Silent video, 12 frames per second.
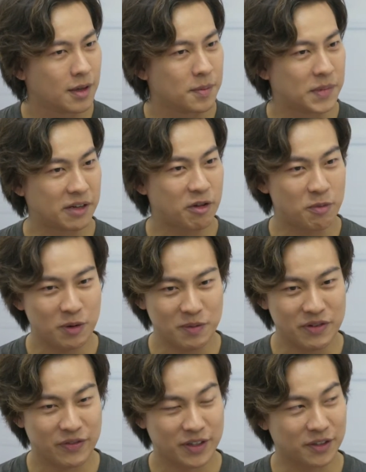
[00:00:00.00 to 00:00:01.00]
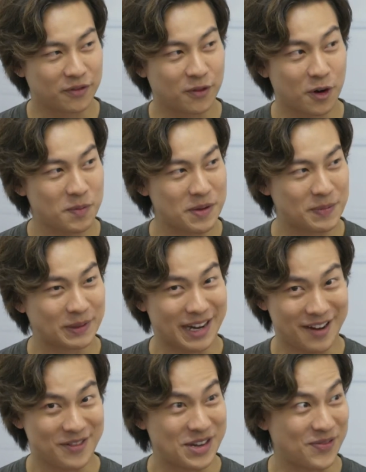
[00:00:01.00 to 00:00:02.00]
but if you put me in front of 4 people, I
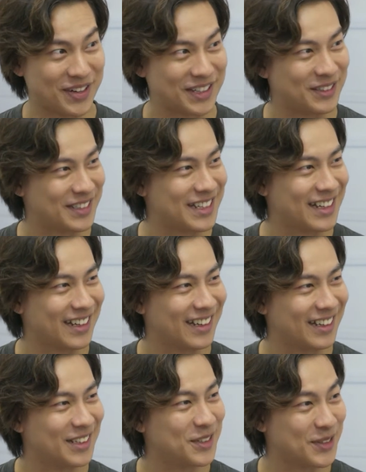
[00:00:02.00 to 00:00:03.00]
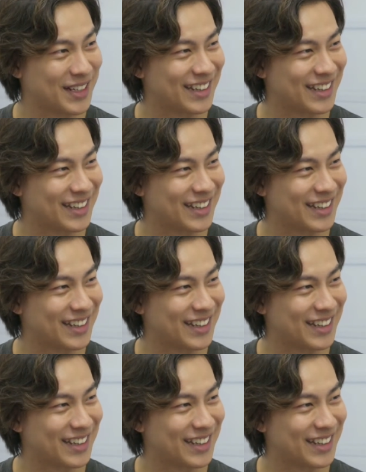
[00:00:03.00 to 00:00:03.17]
have difficulty doing